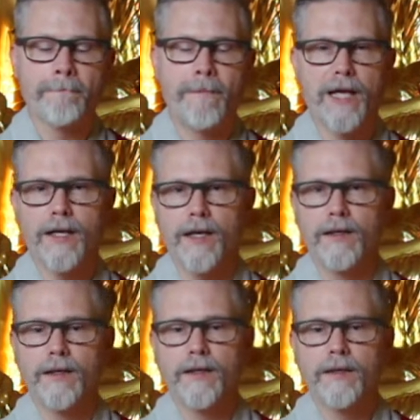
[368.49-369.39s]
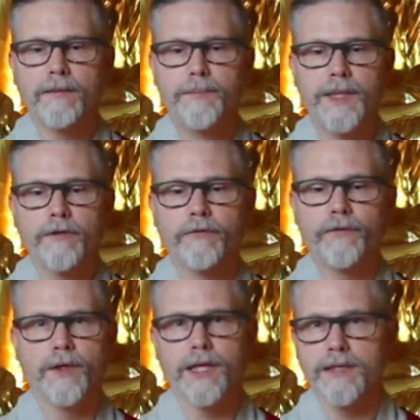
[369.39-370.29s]
they can be a
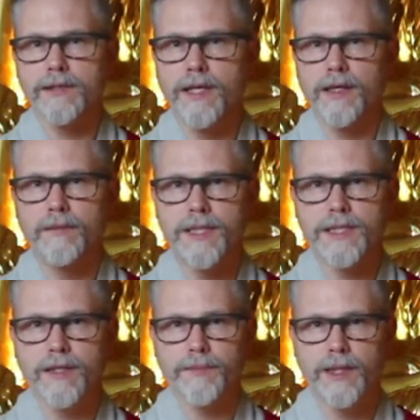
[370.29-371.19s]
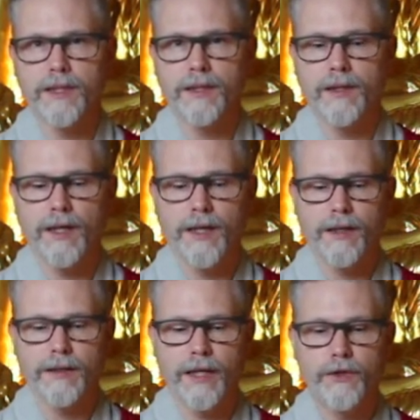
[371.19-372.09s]
focus. They can be something
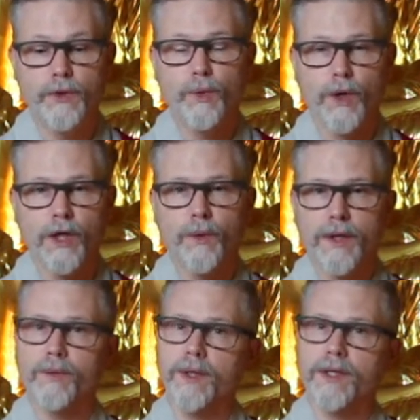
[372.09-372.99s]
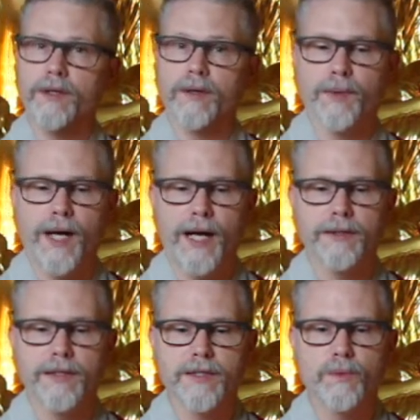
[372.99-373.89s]
uh, that you work with within your
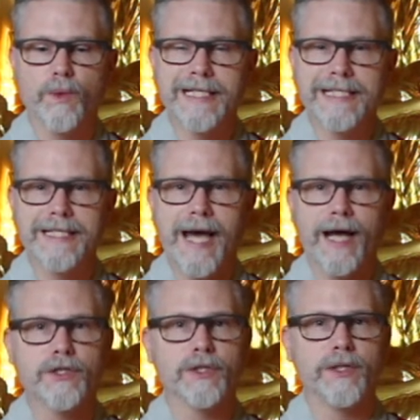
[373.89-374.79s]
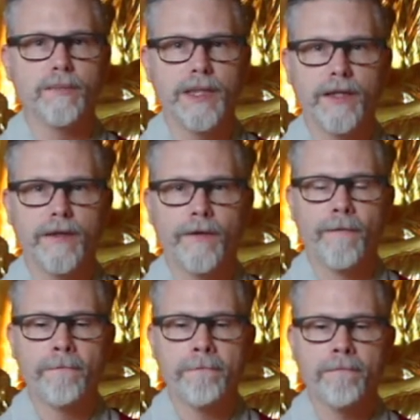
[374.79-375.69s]
practice. What does it actually mean?
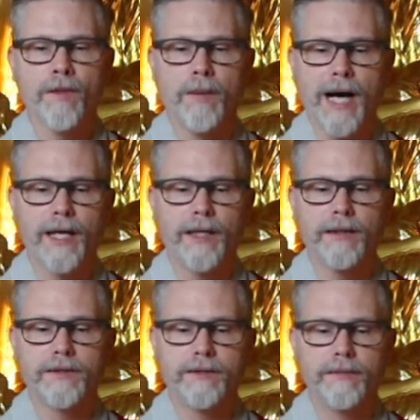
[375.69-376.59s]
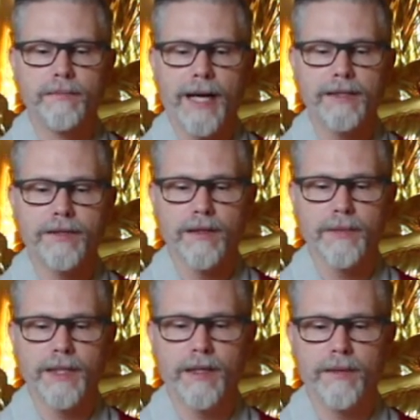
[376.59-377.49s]
My, my
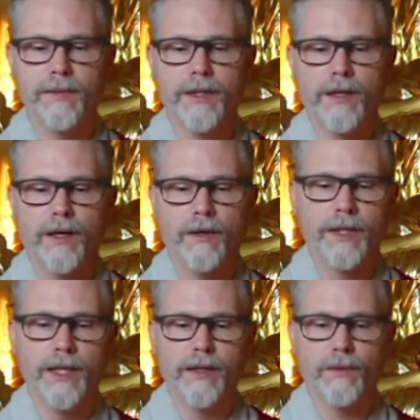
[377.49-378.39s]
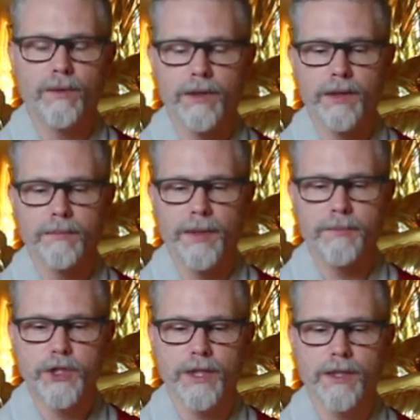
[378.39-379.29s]
Dharma name, Hoden or
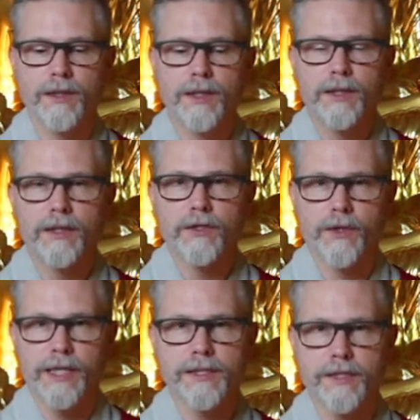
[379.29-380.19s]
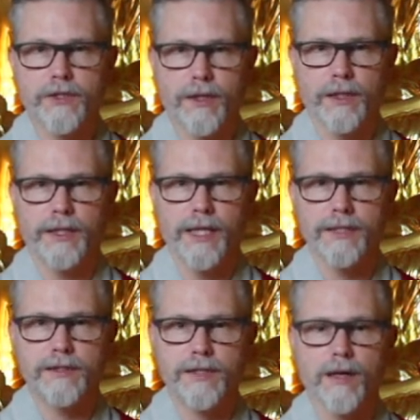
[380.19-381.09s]
Bupchun, translates directly
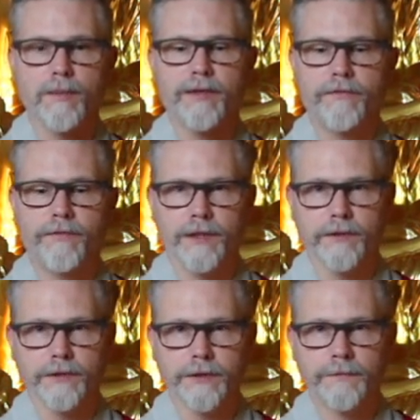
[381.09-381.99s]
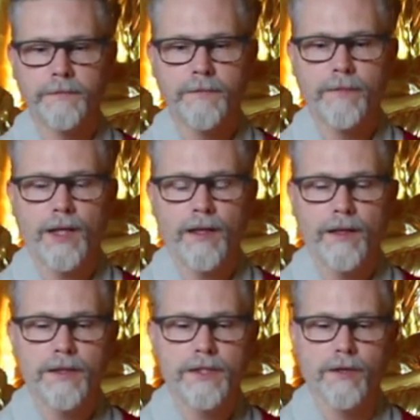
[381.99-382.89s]
as Dharma field.
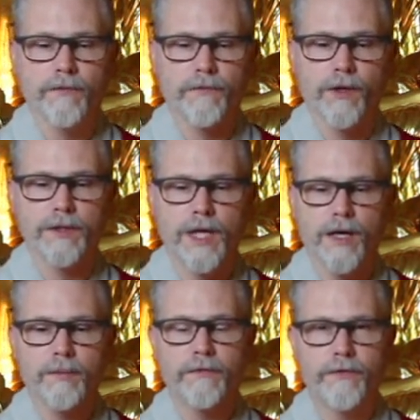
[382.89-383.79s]
So for Dharma